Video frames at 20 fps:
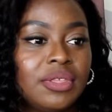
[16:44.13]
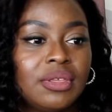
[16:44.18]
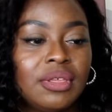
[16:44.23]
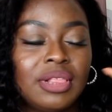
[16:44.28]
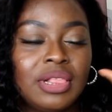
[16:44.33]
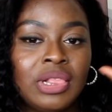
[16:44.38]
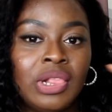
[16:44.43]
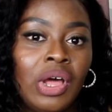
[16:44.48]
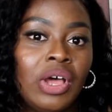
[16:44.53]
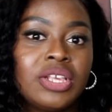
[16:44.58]

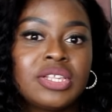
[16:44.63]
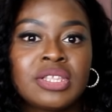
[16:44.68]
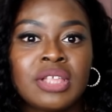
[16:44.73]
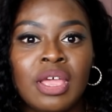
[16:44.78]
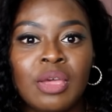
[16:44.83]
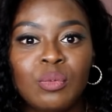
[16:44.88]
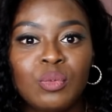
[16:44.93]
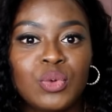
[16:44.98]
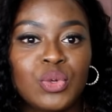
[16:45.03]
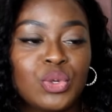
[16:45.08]
last
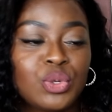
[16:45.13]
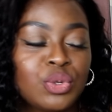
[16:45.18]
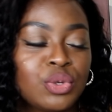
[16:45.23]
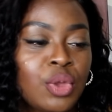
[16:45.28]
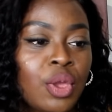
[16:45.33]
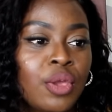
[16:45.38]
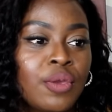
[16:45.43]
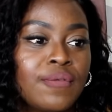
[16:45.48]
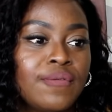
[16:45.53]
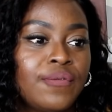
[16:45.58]
night was
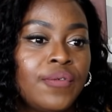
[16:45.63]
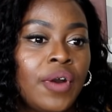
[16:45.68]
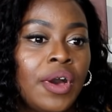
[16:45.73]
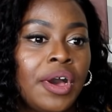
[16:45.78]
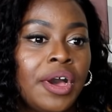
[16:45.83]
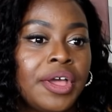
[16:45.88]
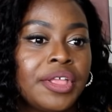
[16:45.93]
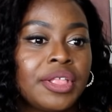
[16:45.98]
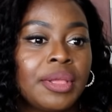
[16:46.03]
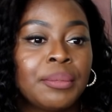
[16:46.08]
so fun,